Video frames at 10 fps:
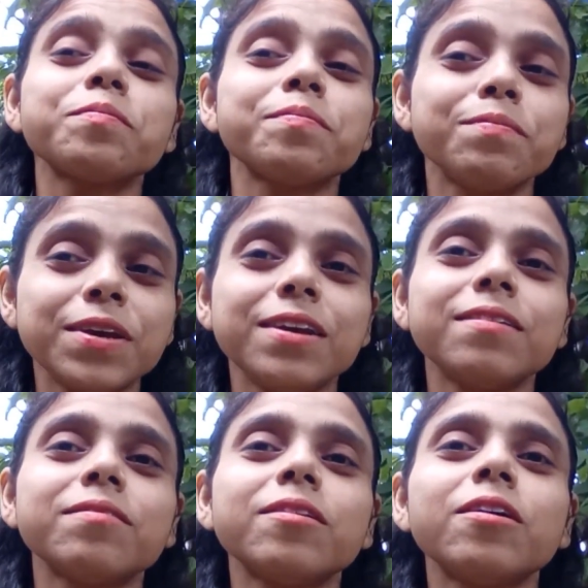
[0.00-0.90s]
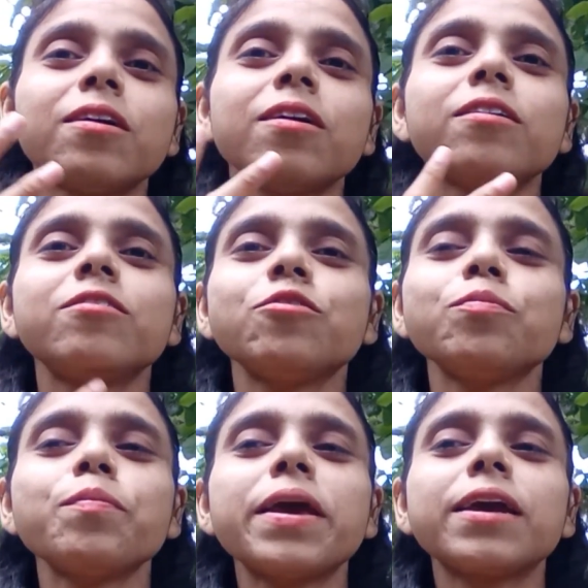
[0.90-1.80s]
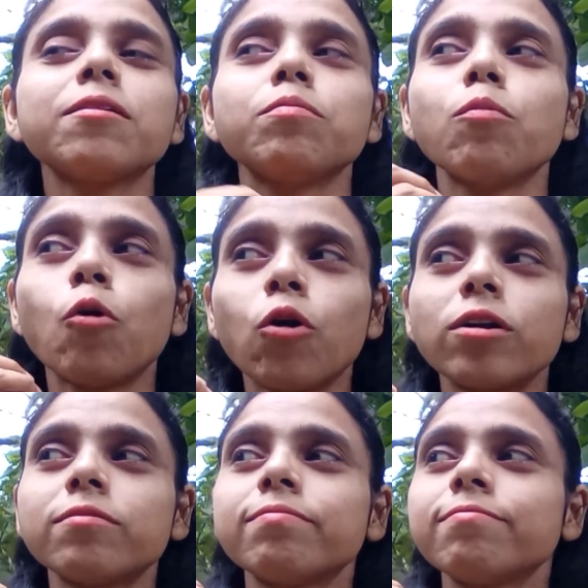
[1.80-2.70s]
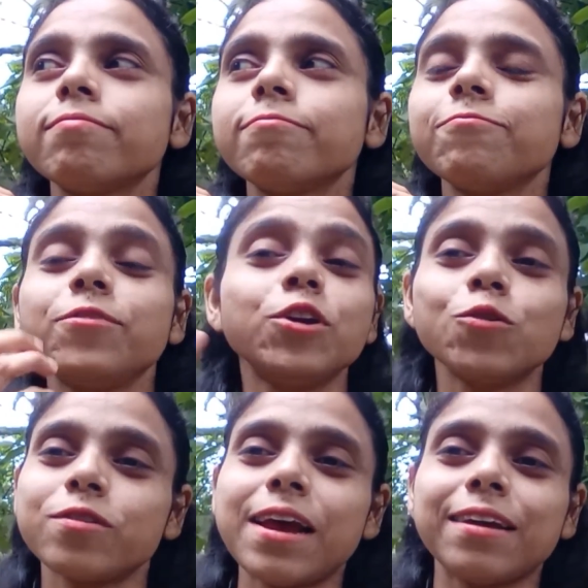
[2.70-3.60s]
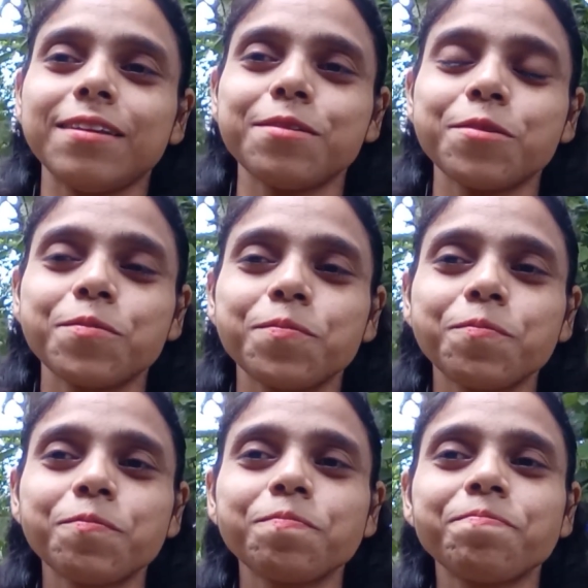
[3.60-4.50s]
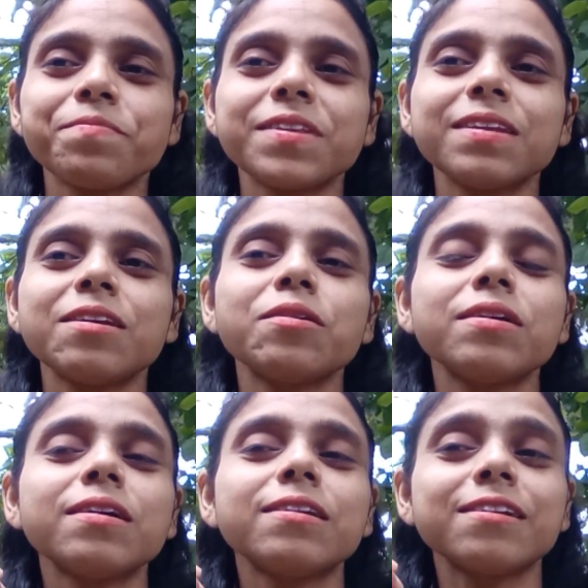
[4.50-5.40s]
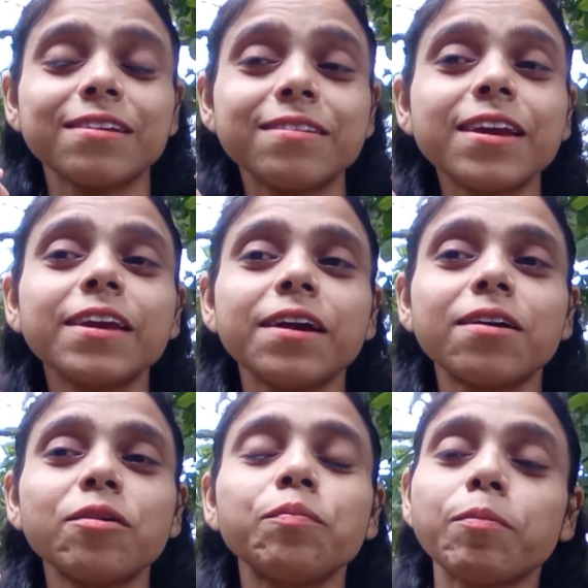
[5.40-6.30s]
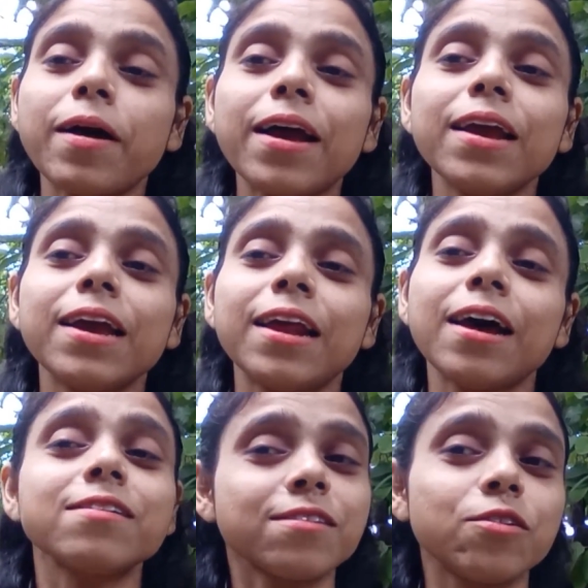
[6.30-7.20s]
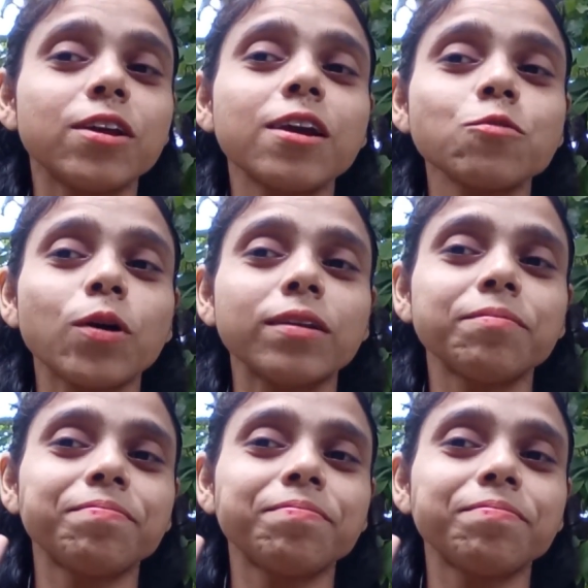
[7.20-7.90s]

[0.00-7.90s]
me to make more videos like this. Till then, take care, bye bye, and I'll see you in the next one.